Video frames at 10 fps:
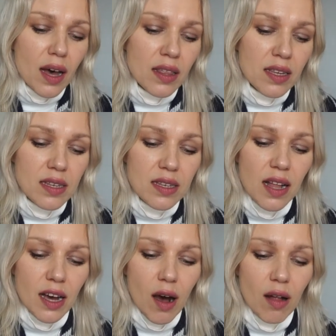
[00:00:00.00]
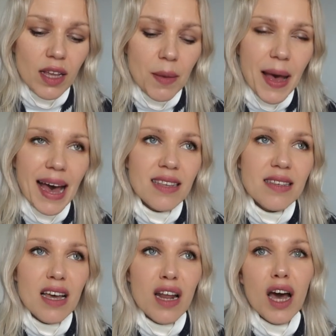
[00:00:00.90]
This is Glycolic pads,
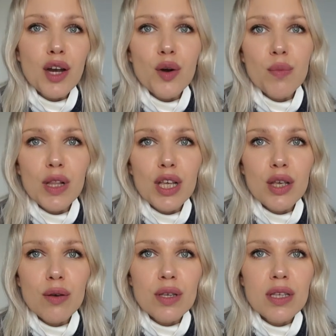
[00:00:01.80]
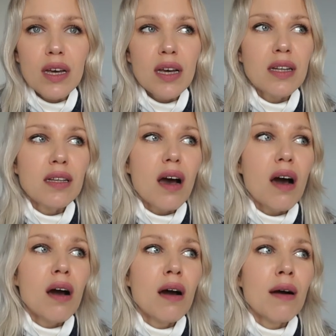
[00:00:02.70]
and I normally use it
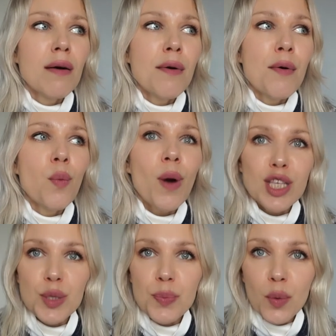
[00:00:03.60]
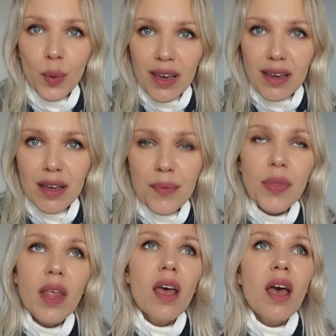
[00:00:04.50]
once per week.
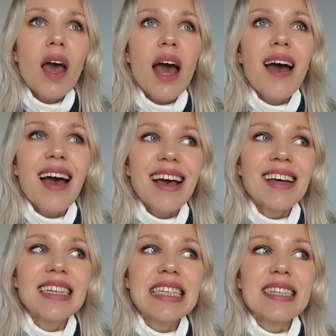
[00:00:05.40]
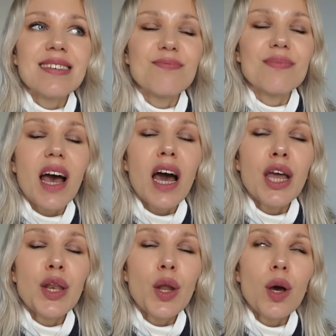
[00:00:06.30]
And I
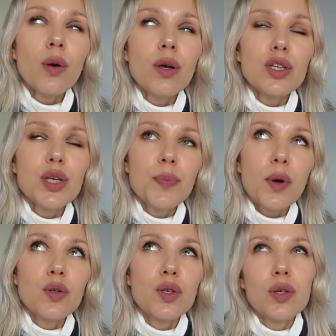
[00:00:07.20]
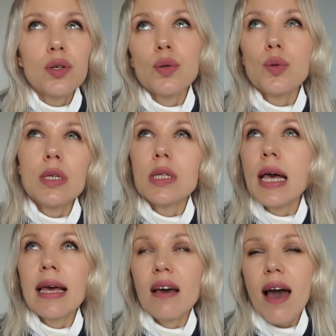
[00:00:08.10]
know you're supposed to use
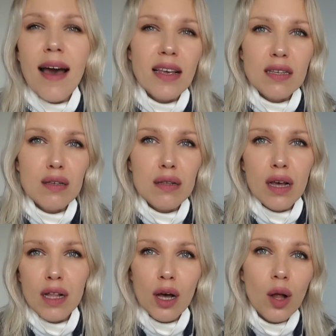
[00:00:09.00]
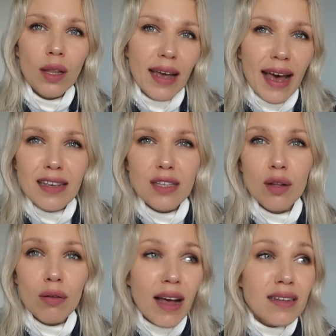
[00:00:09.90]
like acids like glycolic acid
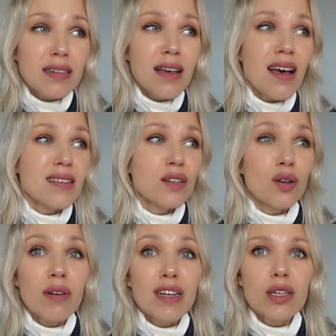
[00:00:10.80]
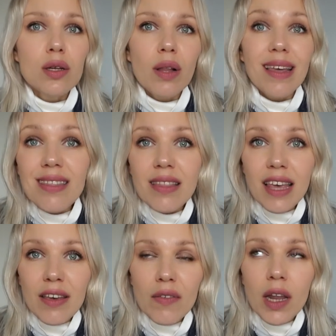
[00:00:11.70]
or lactic acid or retinol in
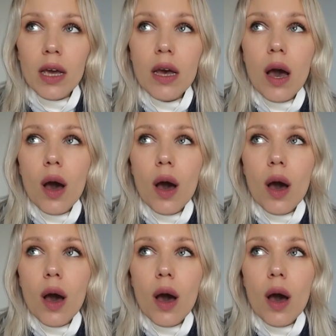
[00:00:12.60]
the evening.